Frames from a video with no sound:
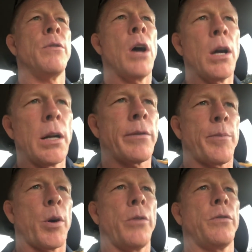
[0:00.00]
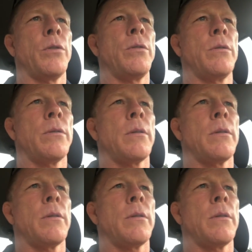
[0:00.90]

known of a person,